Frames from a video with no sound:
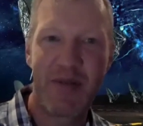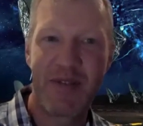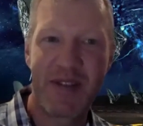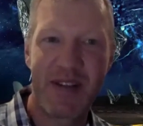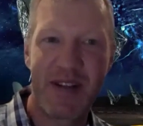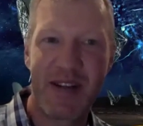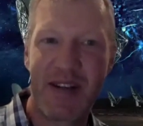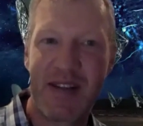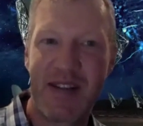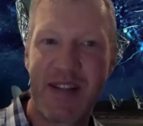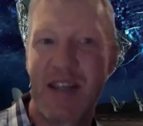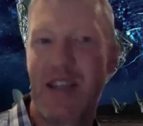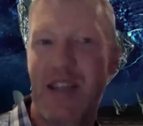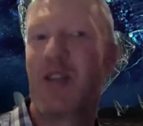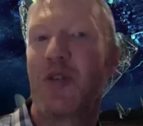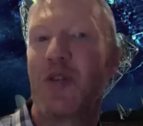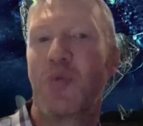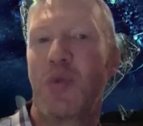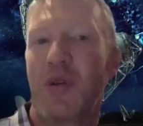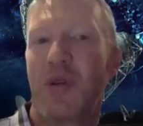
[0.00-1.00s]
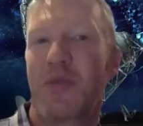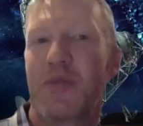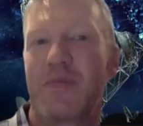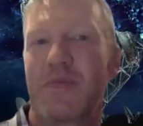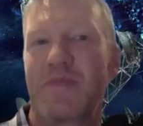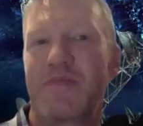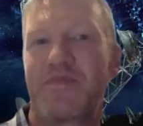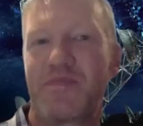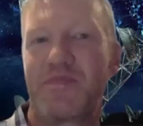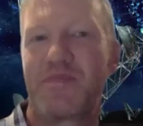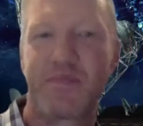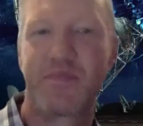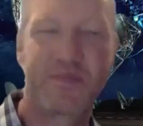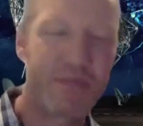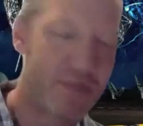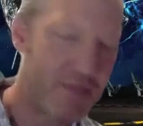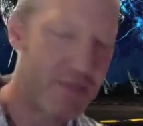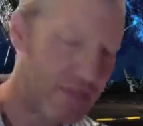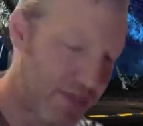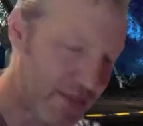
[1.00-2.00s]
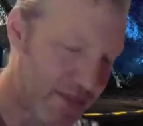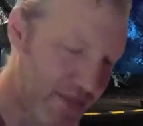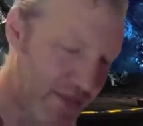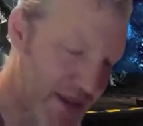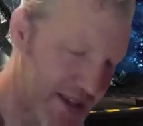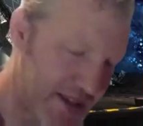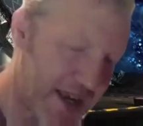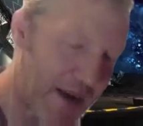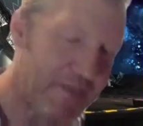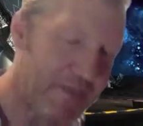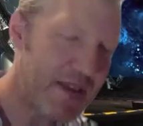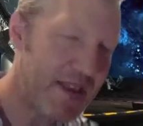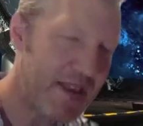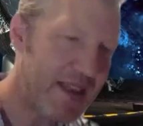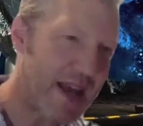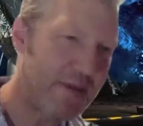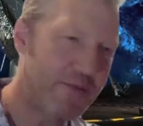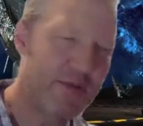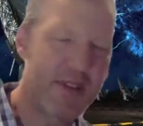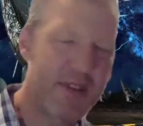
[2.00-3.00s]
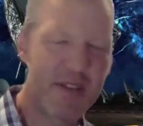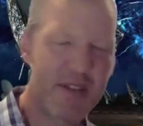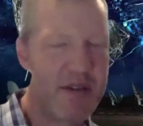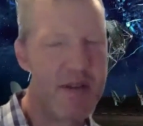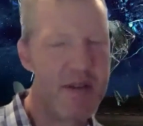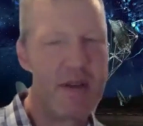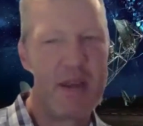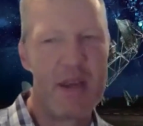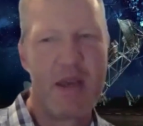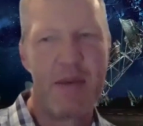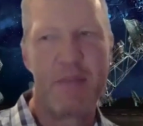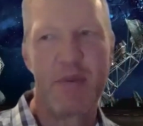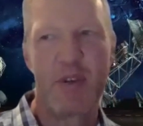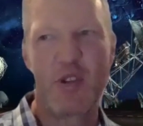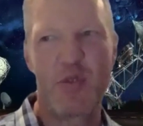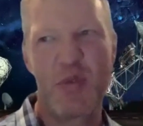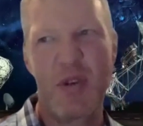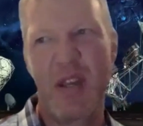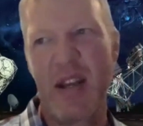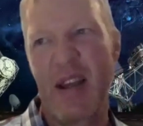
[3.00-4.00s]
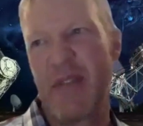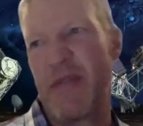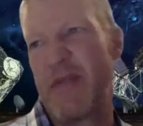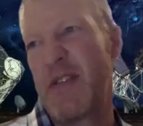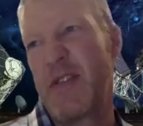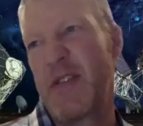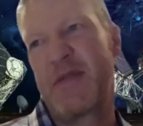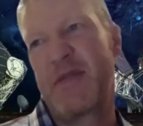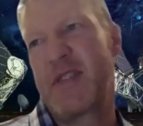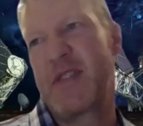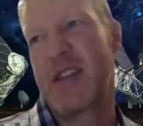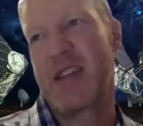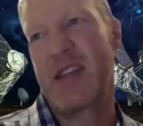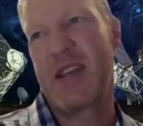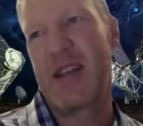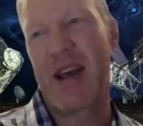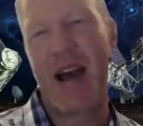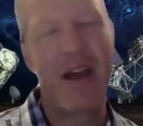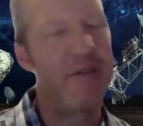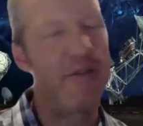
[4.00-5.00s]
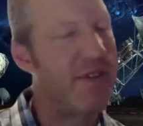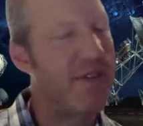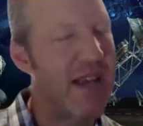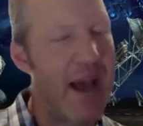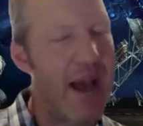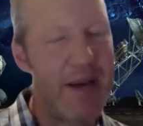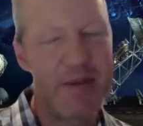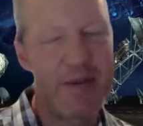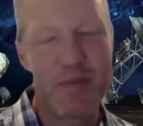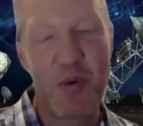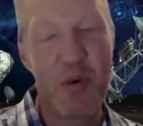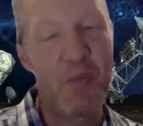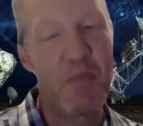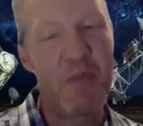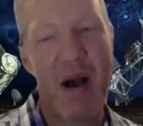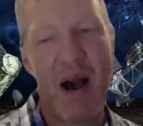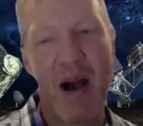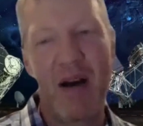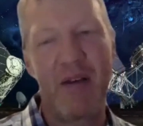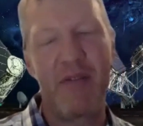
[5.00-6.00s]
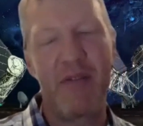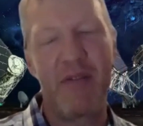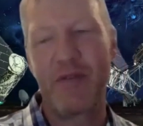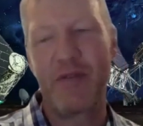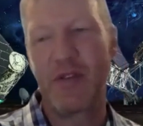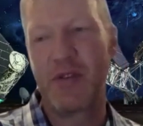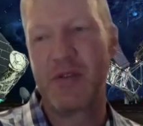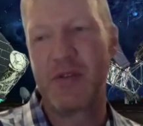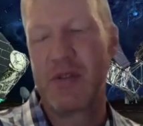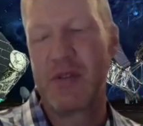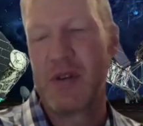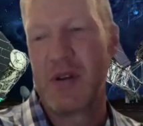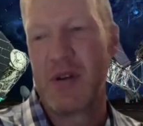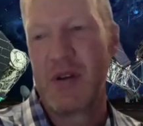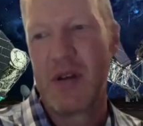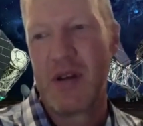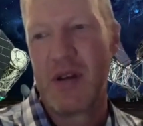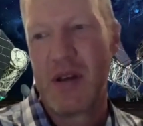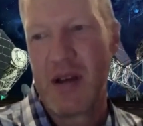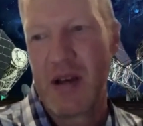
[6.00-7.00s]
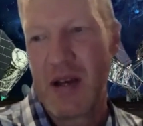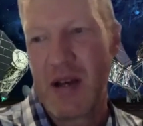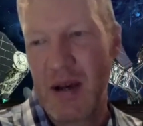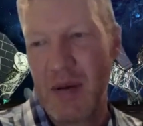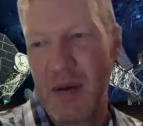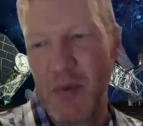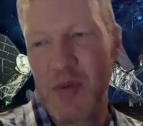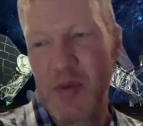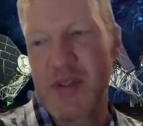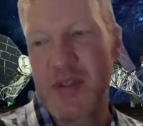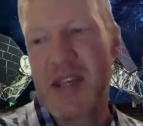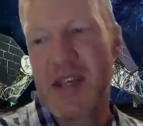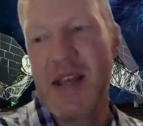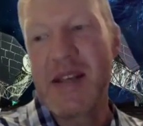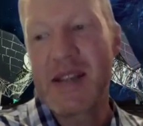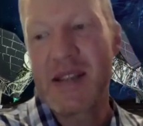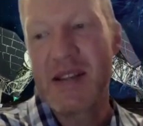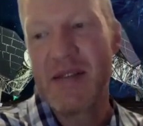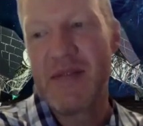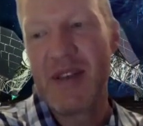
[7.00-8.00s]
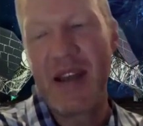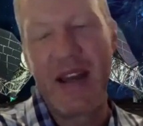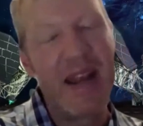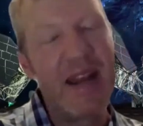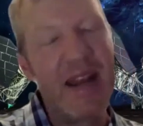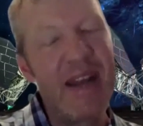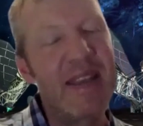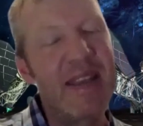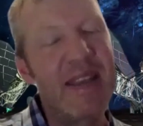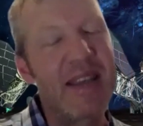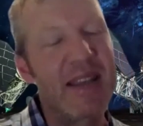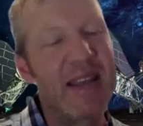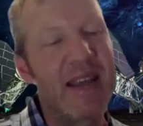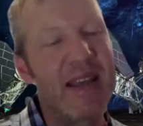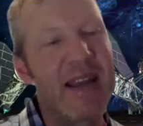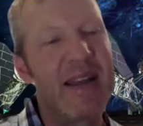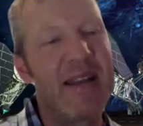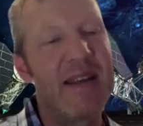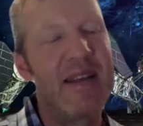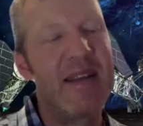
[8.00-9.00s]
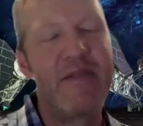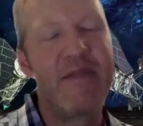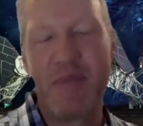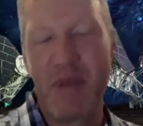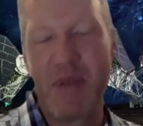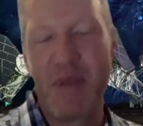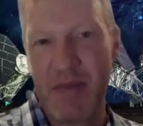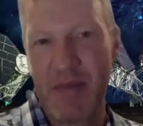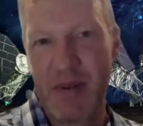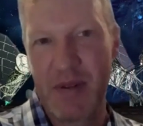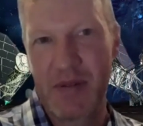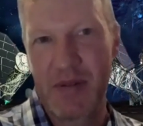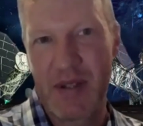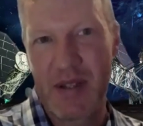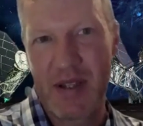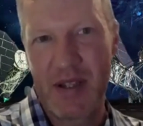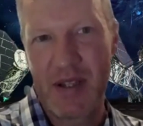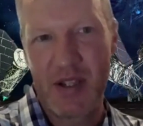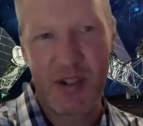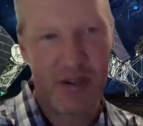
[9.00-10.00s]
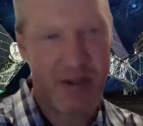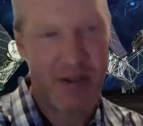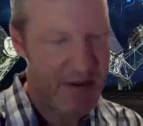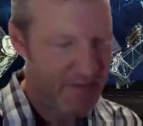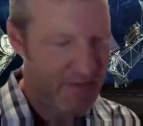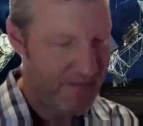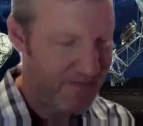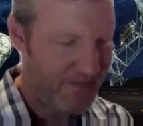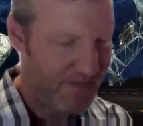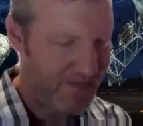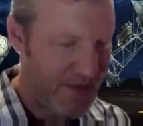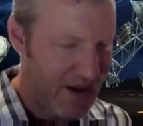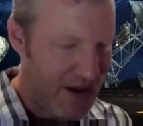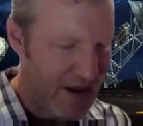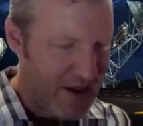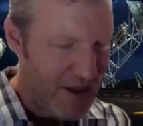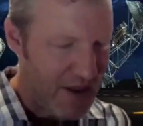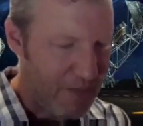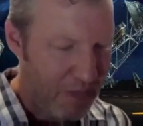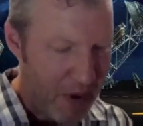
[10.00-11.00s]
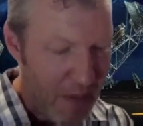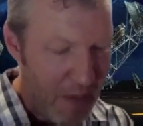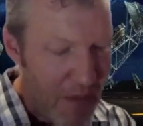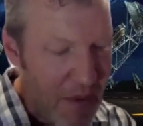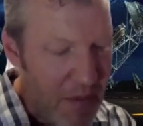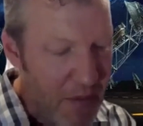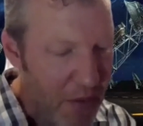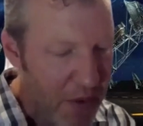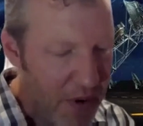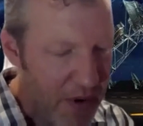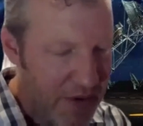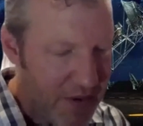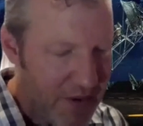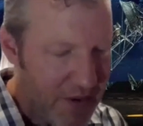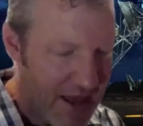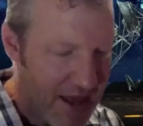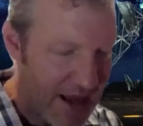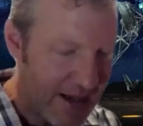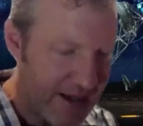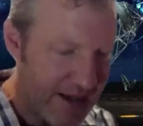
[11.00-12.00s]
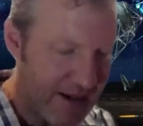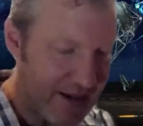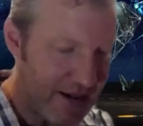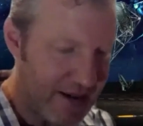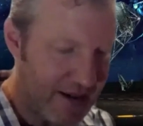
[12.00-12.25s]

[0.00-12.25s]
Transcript: facility in the world. Something that was between 50 and 100 times more powerful, more sensitive than anything that had ever been built in history. The problem with that,